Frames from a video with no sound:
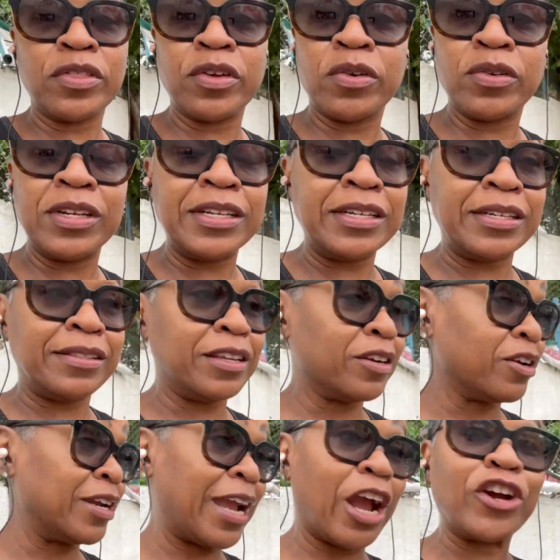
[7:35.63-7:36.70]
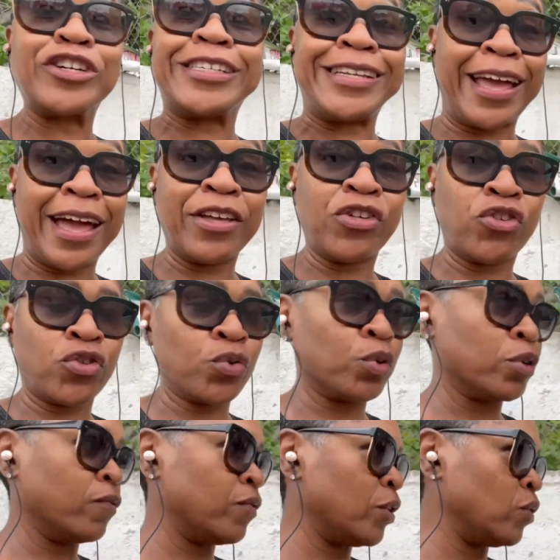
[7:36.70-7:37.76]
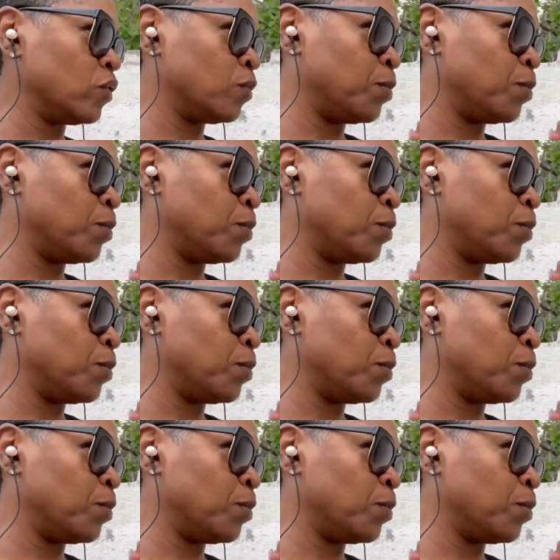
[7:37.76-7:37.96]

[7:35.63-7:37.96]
There are not short of those